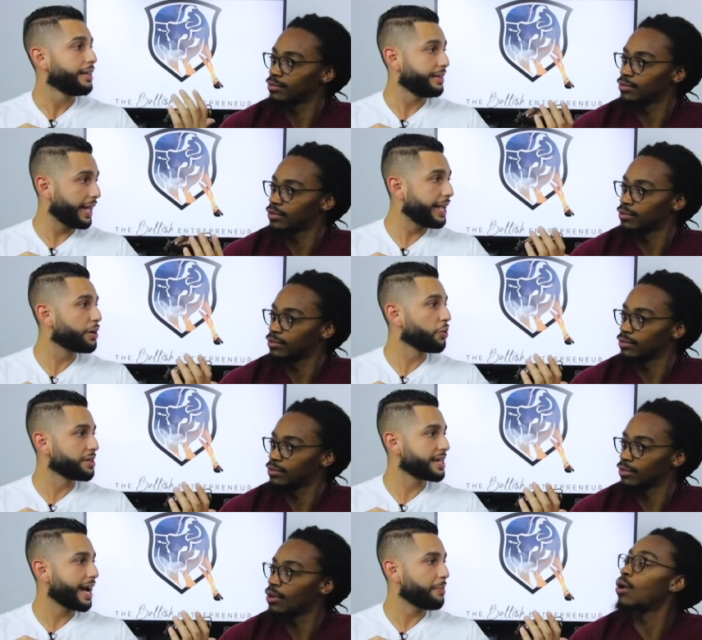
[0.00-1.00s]
Speaker 1: the
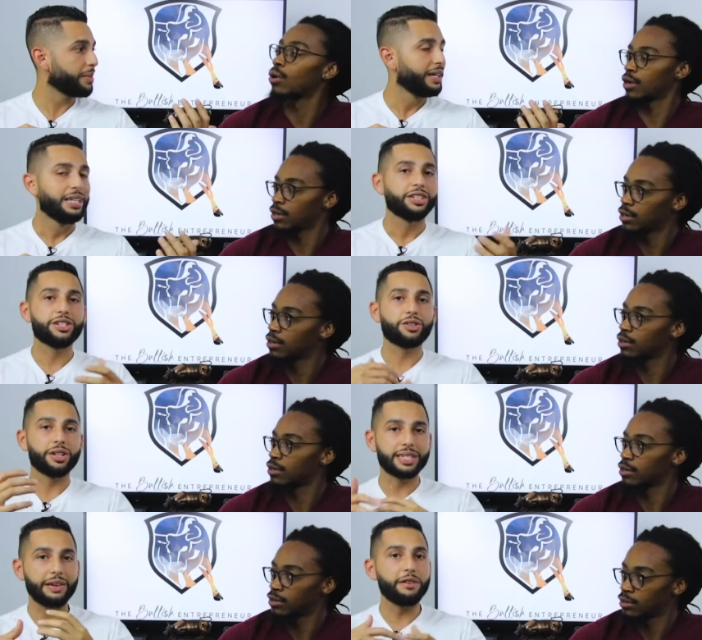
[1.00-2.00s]
Acorns app. Okay. She
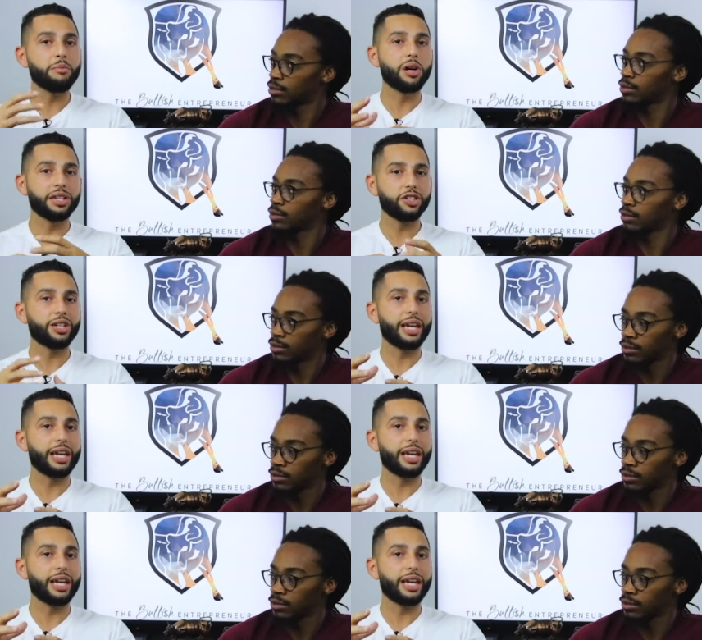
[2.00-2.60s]
started saving money, she